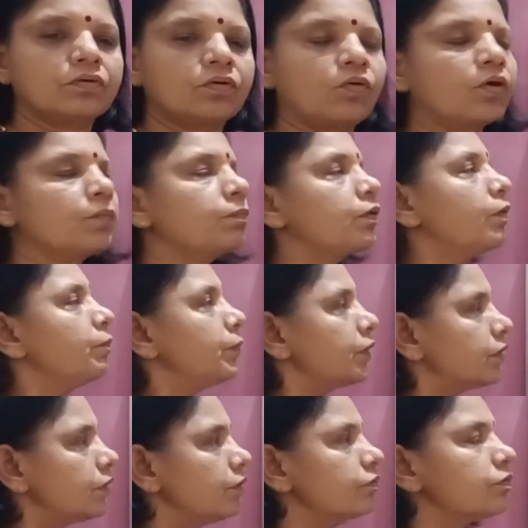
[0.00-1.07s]
or
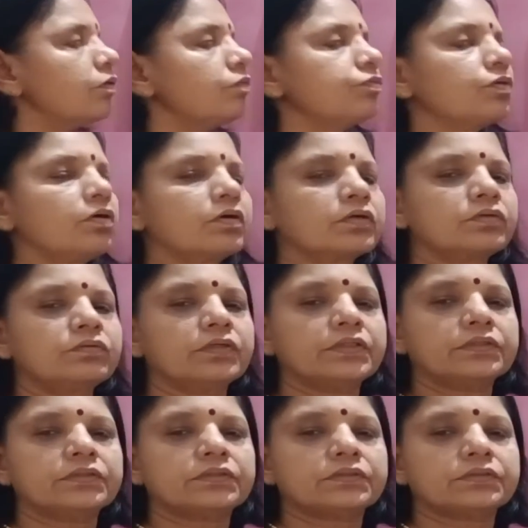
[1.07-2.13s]
properties of congruent